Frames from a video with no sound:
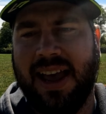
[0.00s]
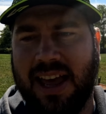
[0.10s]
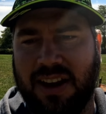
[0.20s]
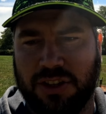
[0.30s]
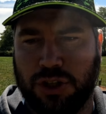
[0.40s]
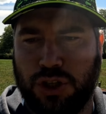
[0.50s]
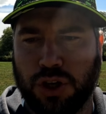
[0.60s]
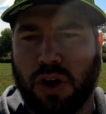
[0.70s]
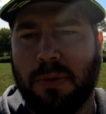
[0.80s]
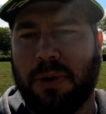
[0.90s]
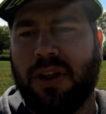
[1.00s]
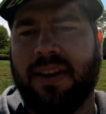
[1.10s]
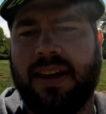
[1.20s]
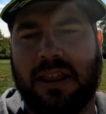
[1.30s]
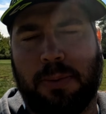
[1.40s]
It is
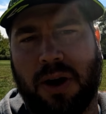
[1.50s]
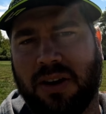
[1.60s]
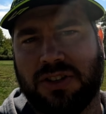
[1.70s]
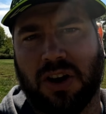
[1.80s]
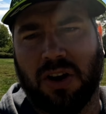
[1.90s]
durable, the parts